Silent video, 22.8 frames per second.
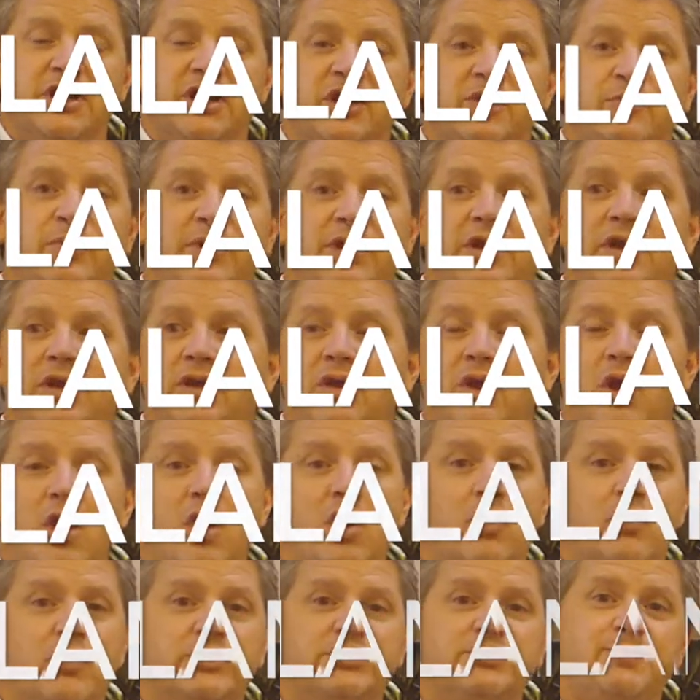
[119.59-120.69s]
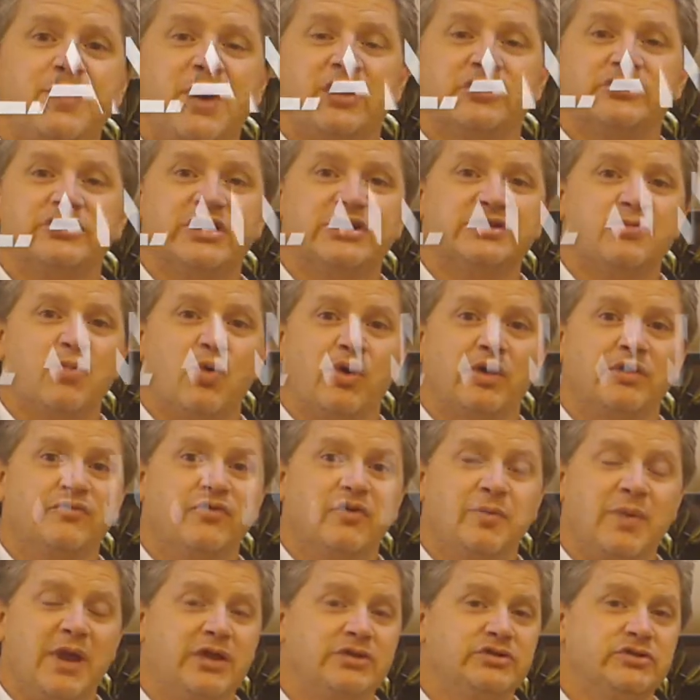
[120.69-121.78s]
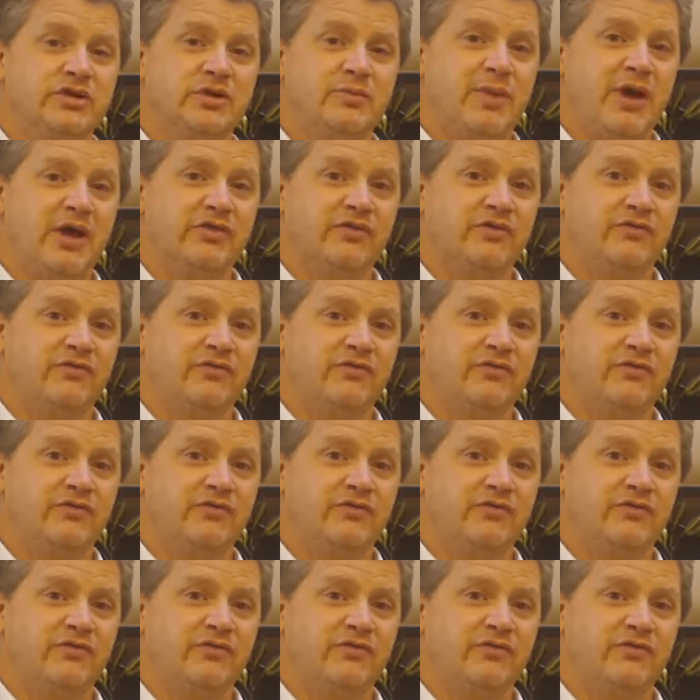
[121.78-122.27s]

It could be one spouse has more information about the